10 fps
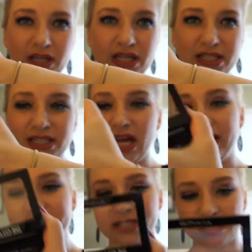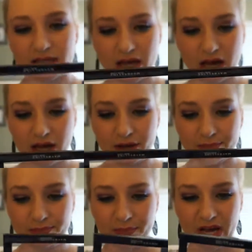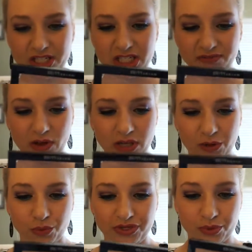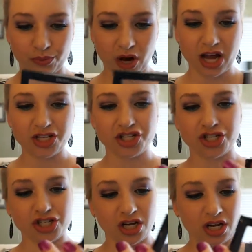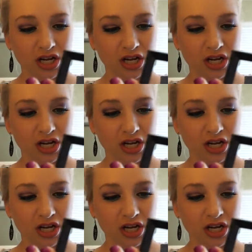And it's nice. I just felt like with the brush,